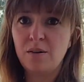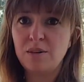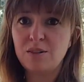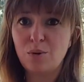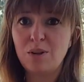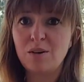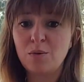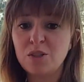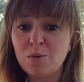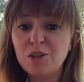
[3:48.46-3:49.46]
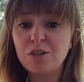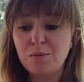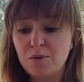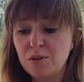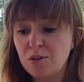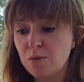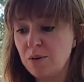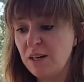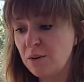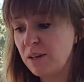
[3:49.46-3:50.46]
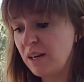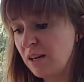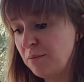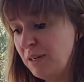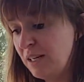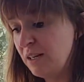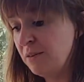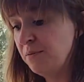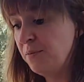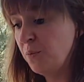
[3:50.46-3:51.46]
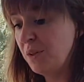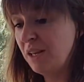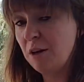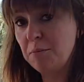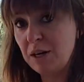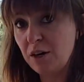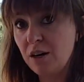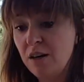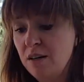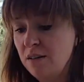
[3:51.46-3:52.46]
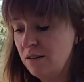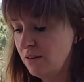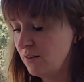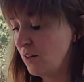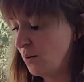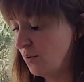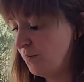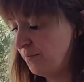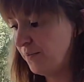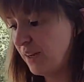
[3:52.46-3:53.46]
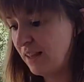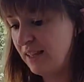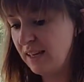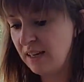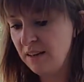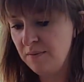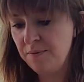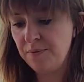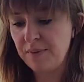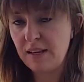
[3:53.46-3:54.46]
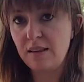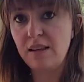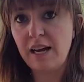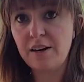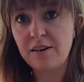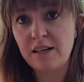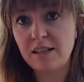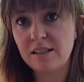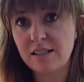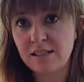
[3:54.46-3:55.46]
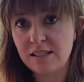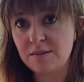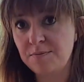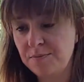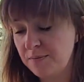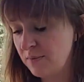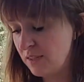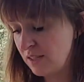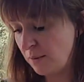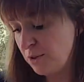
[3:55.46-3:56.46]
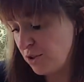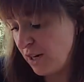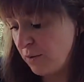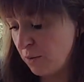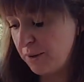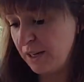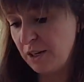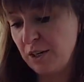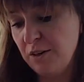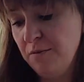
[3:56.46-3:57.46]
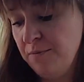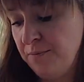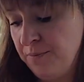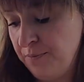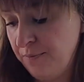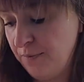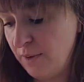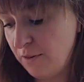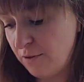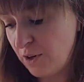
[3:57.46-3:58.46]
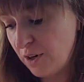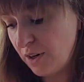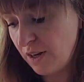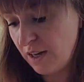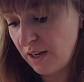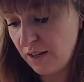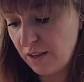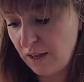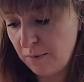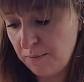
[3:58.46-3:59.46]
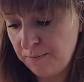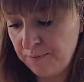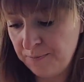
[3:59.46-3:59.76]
I want to switch them over to inorganic medium when they get bigger. So, I think layering this substrate will be good for them.